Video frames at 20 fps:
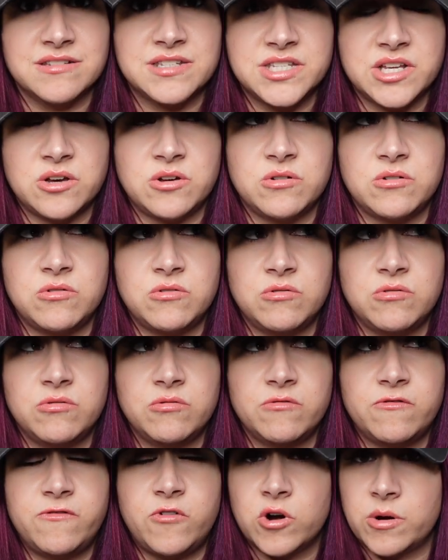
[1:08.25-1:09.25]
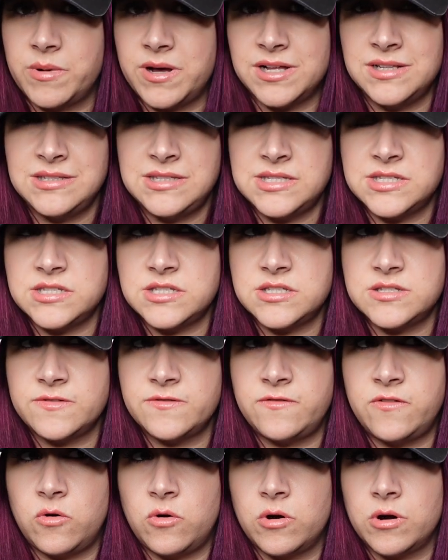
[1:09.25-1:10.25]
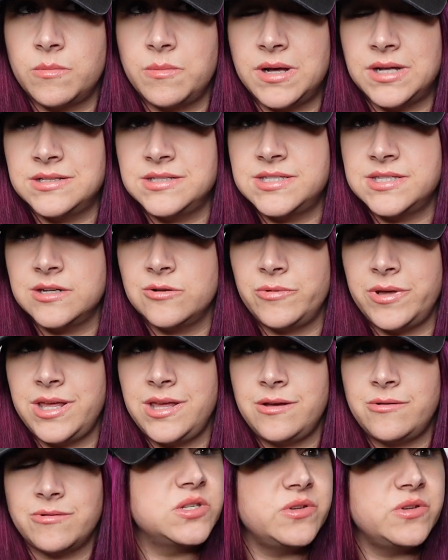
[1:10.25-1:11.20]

So four months, four months in a week.